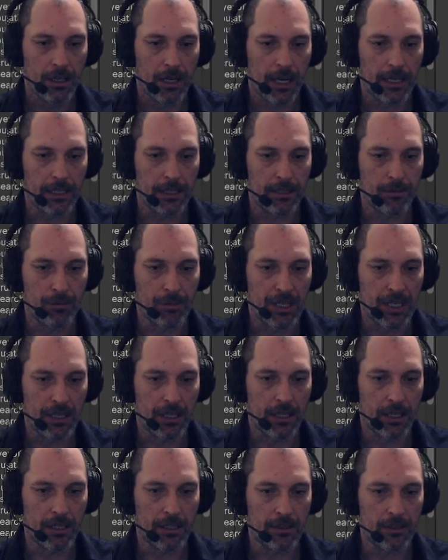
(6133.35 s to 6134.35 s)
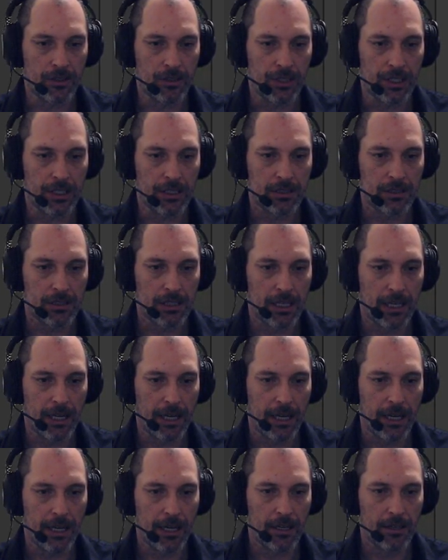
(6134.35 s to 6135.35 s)
I need to be under this
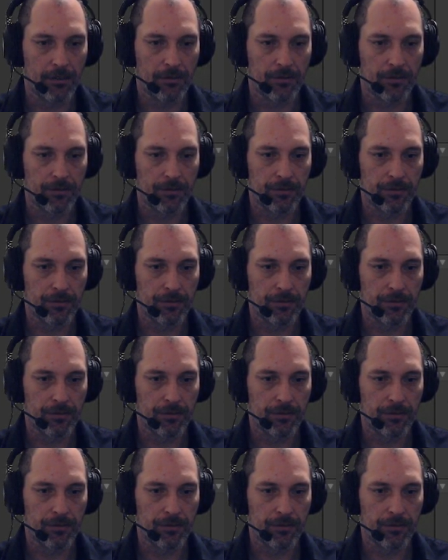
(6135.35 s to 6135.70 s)
guy.